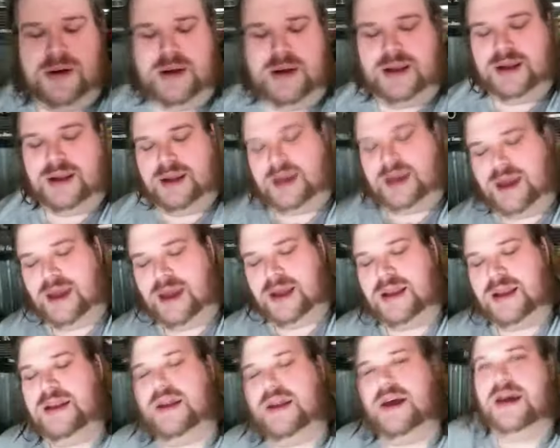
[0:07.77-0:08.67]
running,
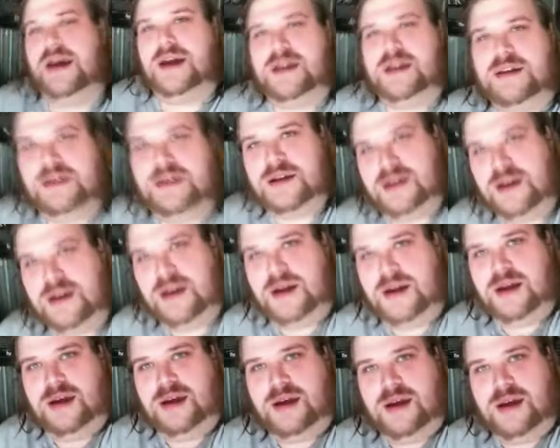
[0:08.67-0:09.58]
and uh,
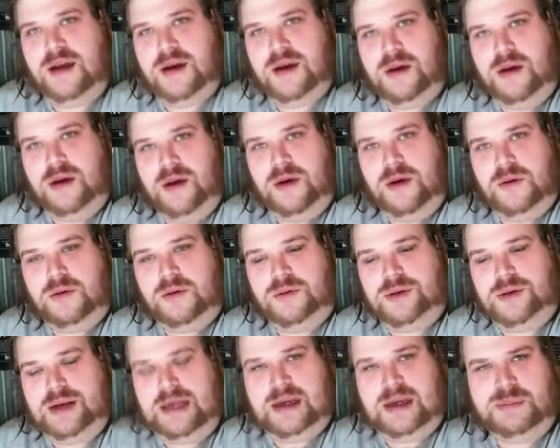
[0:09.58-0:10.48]
we're
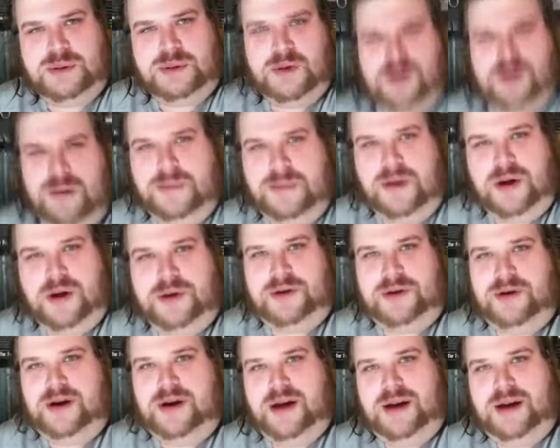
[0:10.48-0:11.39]
ready to blow up all
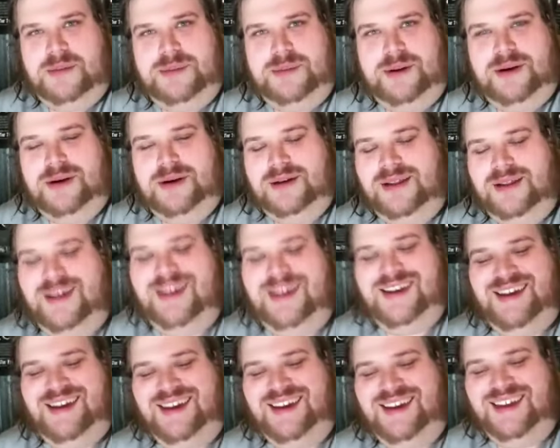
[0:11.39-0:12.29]
we're on, apparently.
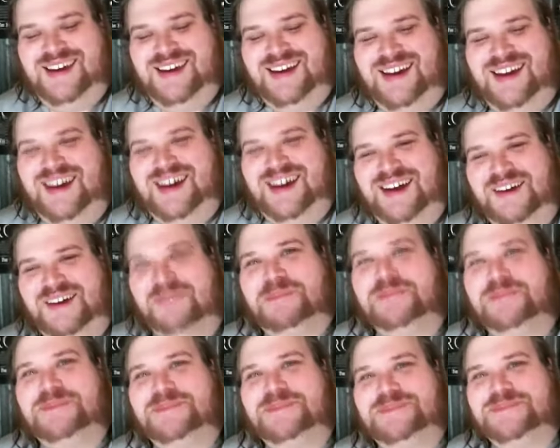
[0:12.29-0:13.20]

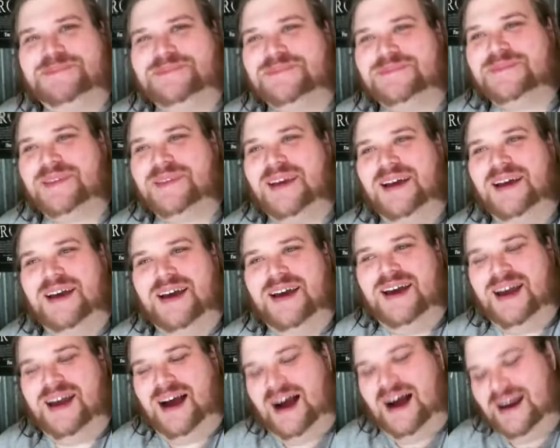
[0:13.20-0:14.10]
um,
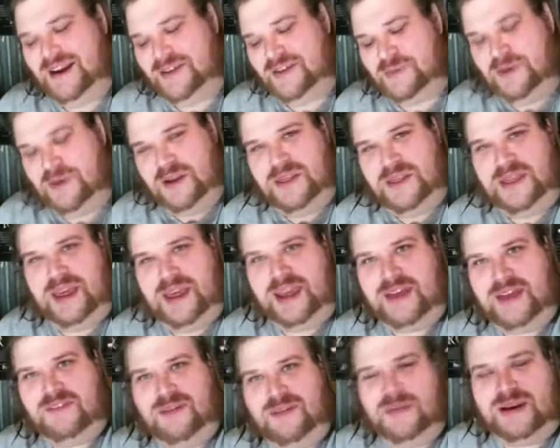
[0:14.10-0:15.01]
I just want to
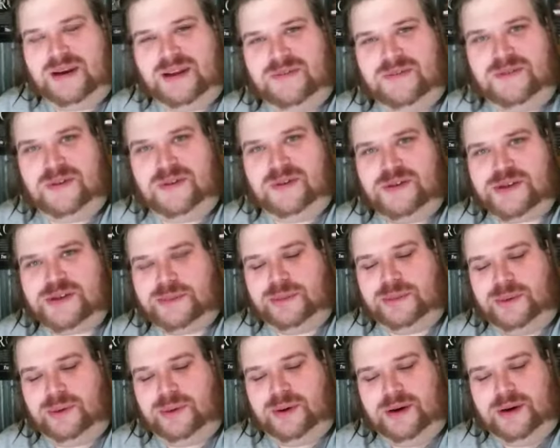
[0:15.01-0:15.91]
thank everybody for their
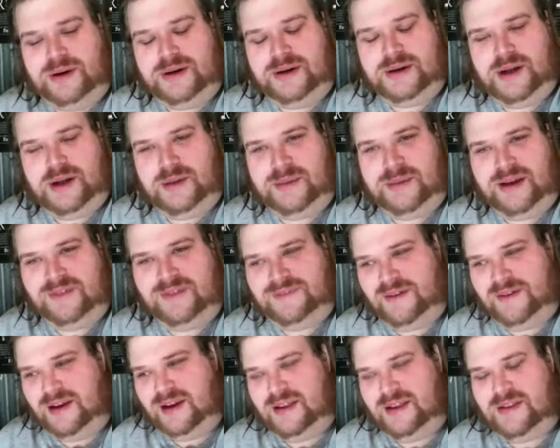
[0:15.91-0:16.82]
support, all my
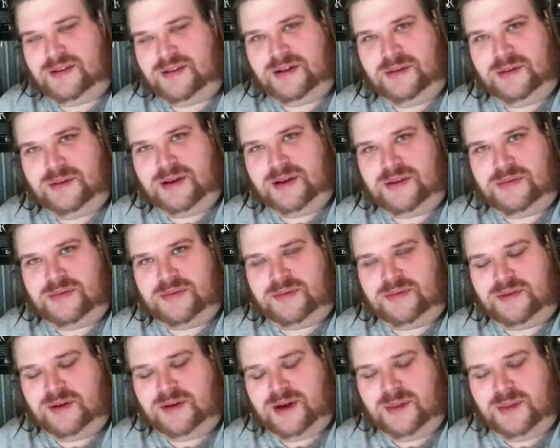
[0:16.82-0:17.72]
fans and all my
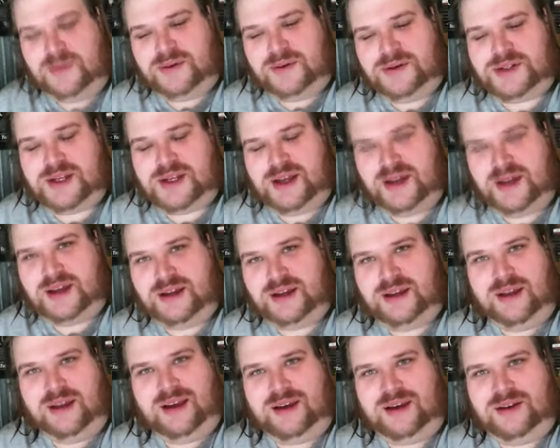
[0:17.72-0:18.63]
subscribers. I
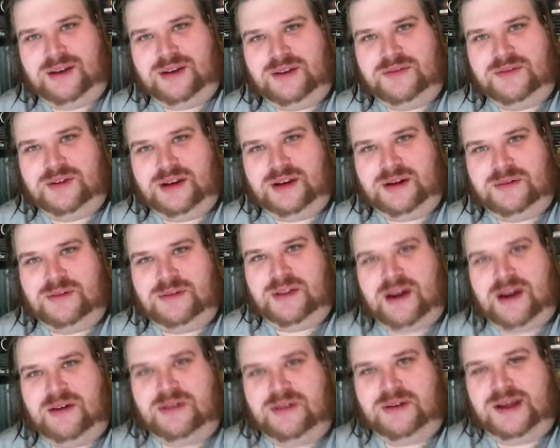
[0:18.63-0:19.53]
uh, I couldn't have done it
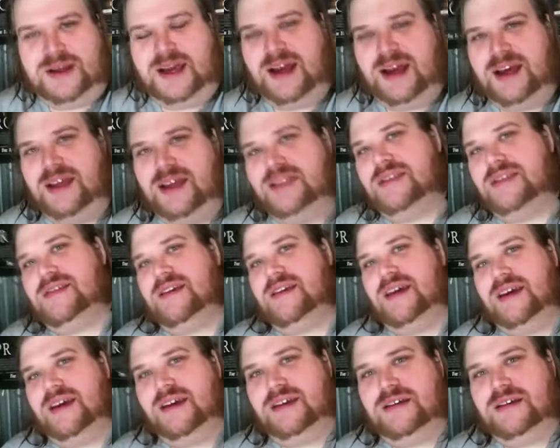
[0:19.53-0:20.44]
without you guys.
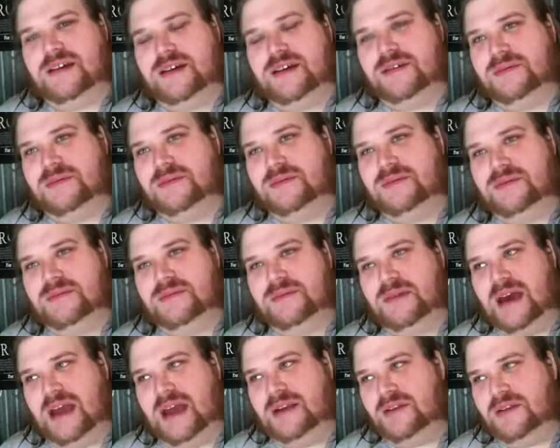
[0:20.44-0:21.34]
Like
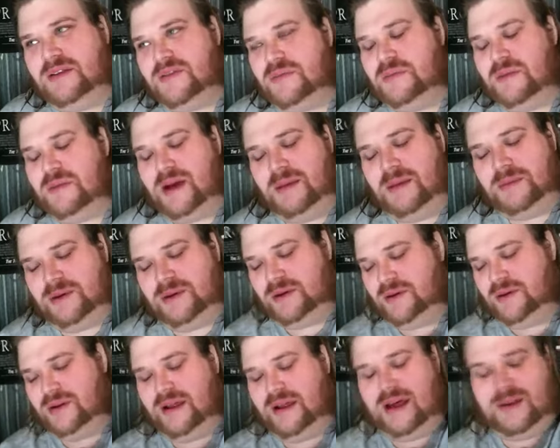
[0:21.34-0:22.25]
I I just I'm gonna
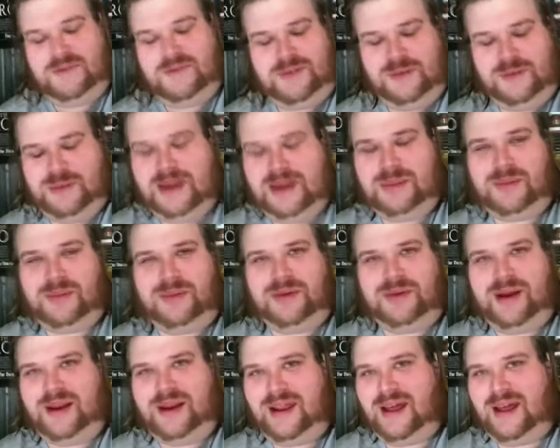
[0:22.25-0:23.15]
call out a few
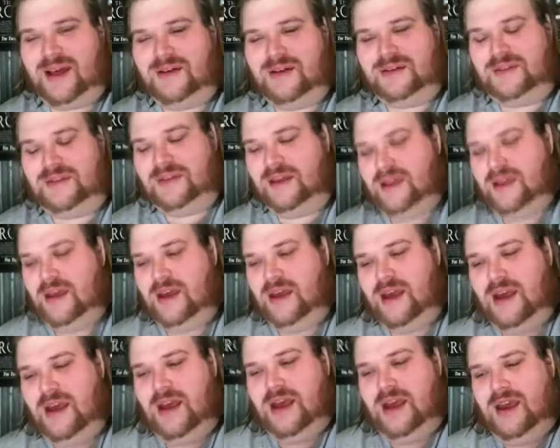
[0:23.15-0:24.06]
people right now and
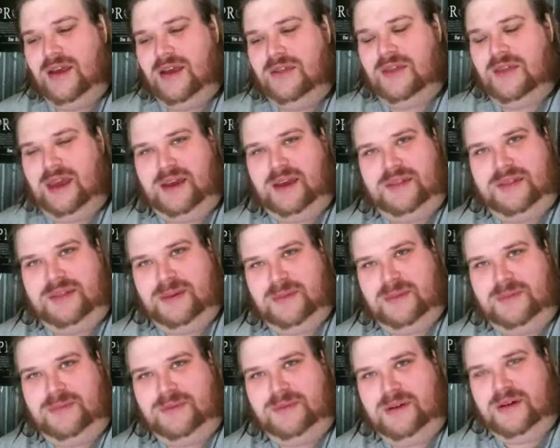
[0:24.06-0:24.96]
thank
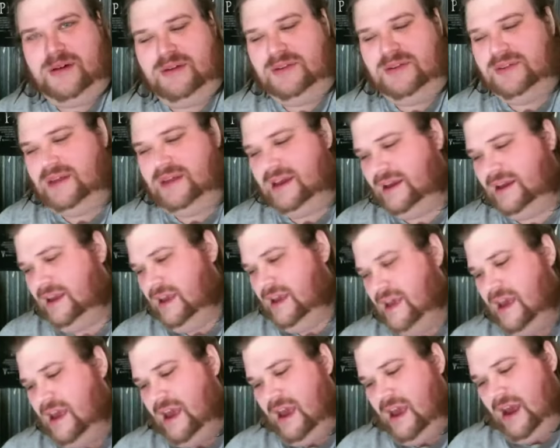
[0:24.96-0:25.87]
them for everything.
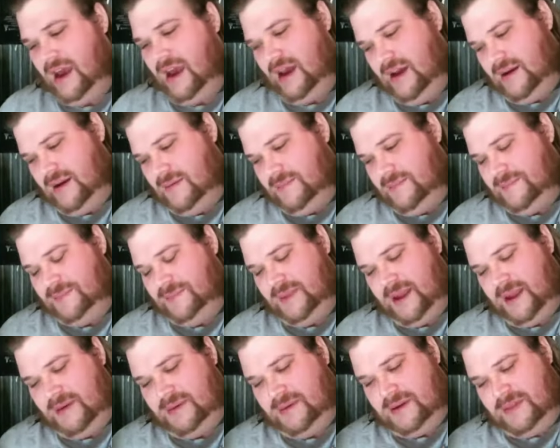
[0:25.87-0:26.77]
Um,
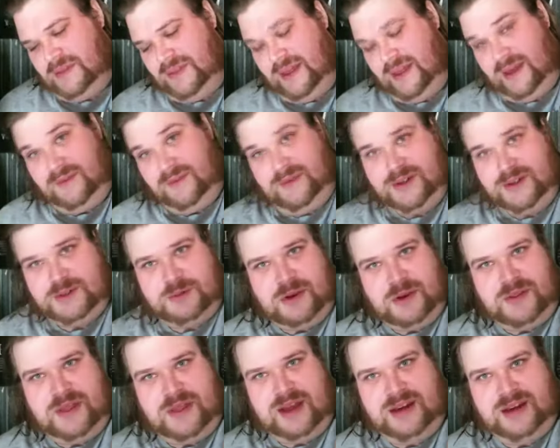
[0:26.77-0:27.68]
I want to thank first. I
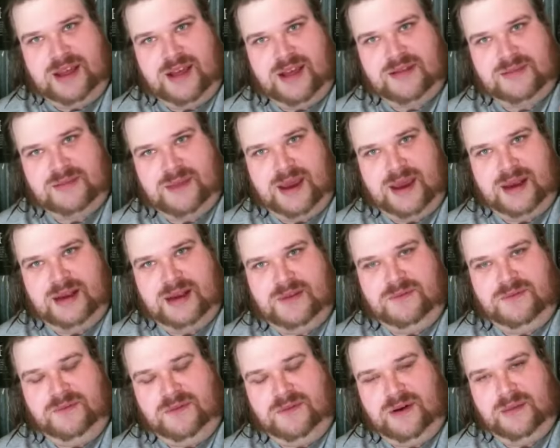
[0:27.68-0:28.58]
want to thank
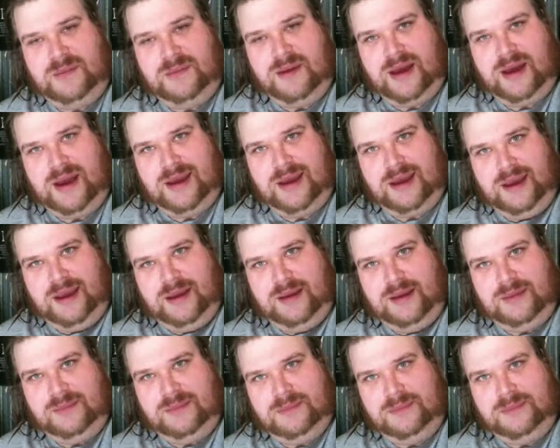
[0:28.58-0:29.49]
Desimated from my
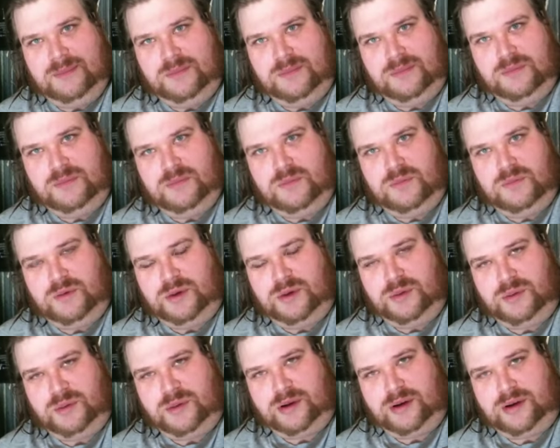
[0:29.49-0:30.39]
um,
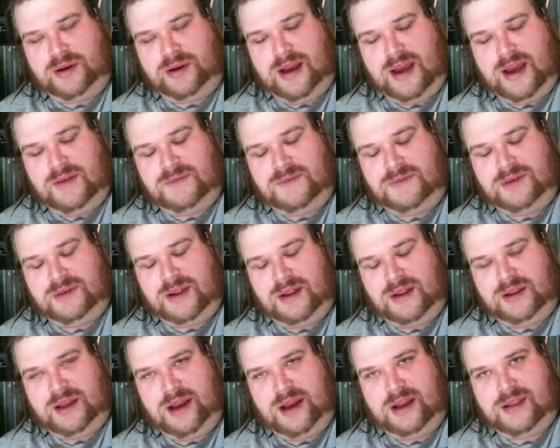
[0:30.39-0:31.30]
World of Warcraft
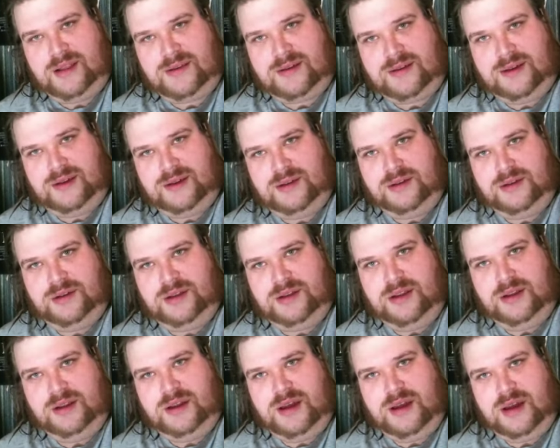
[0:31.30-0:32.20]
Alliance Guild,
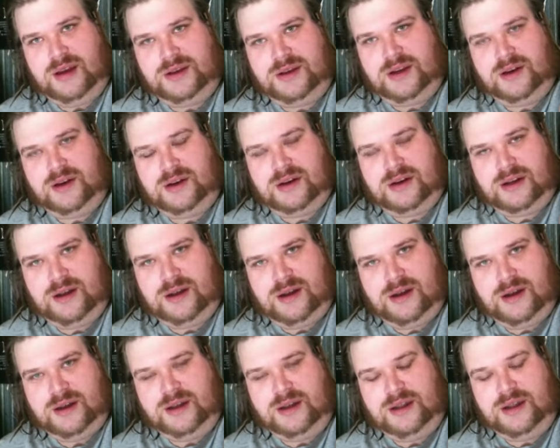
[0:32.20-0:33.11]
Tierna
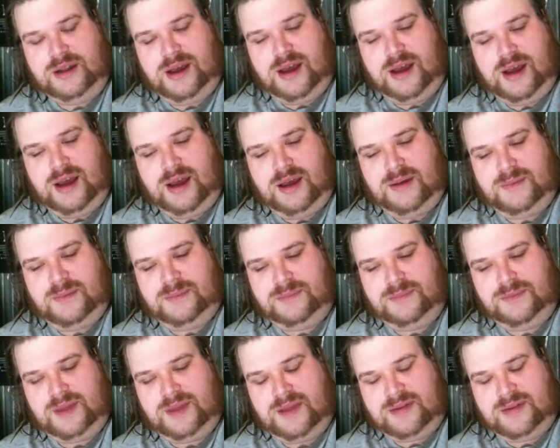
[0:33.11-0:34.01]
Nog.
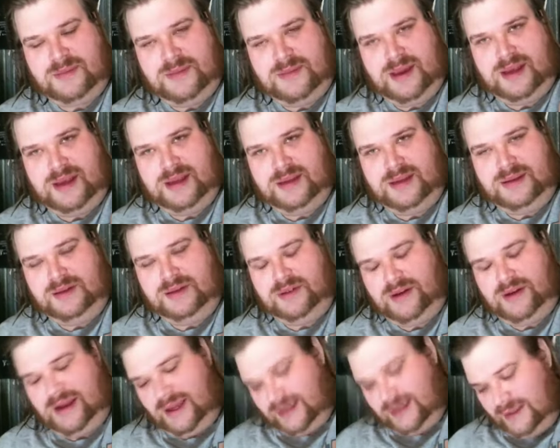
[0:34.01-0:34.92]
Um, Desimated,
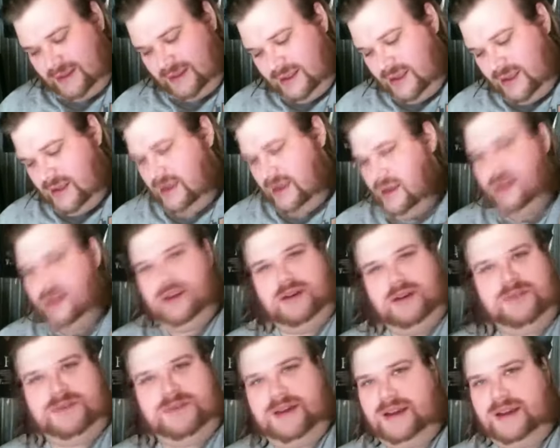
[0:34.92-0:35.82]
Craig,
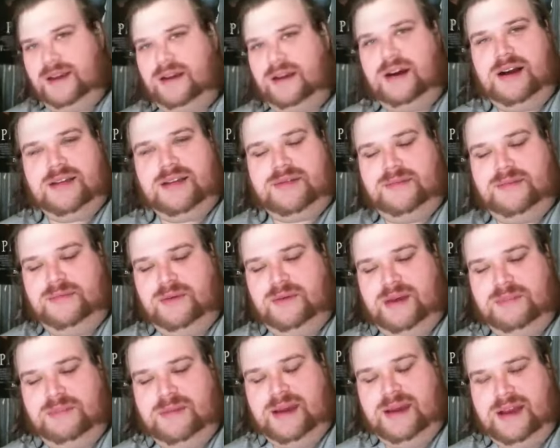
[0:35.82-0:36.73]
you're a fucking awesome
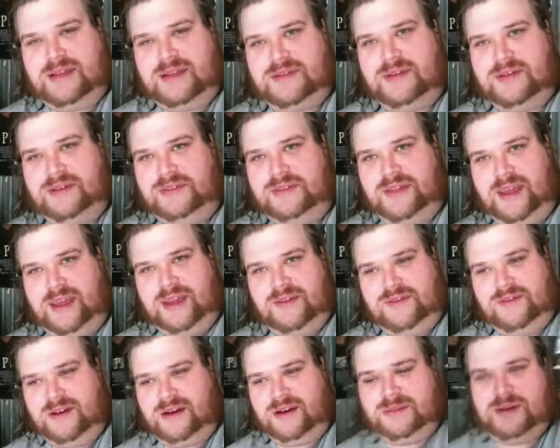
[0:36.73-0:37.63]
webmaster.
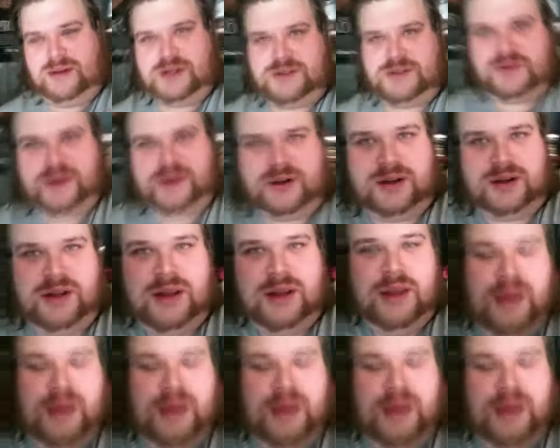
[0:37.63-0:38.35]
Thank you very much for